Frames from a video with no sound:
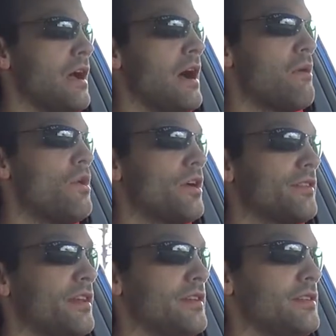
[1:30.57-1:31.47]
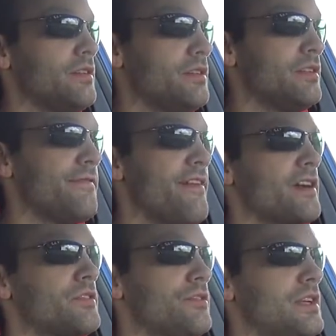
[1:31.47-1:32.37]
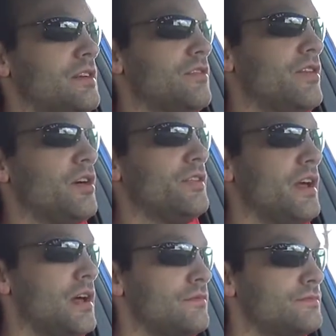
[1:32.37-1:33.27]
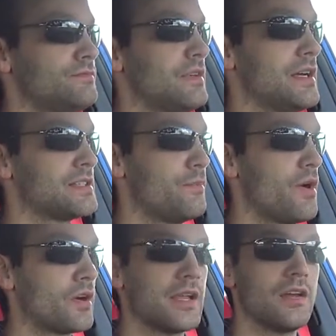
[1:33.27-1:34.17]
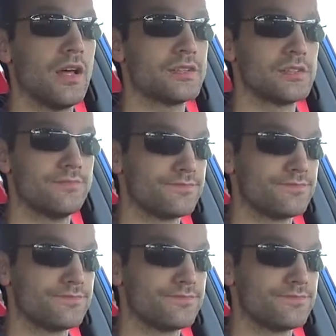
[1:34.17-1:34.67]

I worked at the factory of Honda at a parking lot.